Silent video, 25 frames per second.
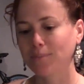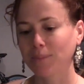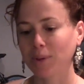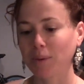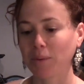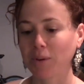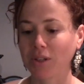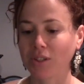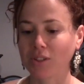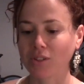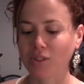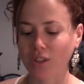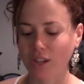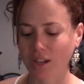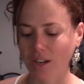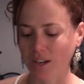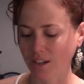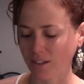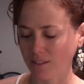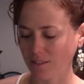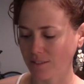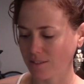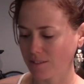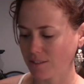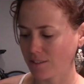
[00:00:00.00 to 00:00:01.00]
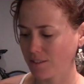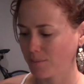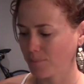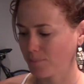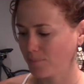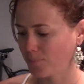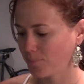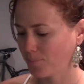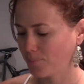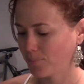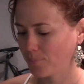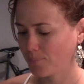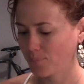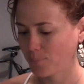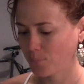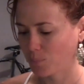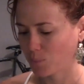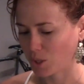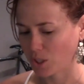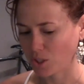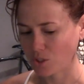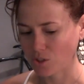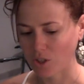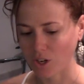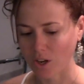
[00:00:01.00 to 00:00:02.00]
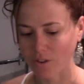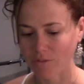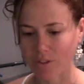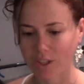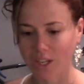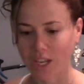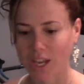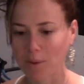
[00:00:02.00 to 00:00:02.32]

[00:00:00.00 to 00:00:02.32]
Maybe I'll do that next when I turn off the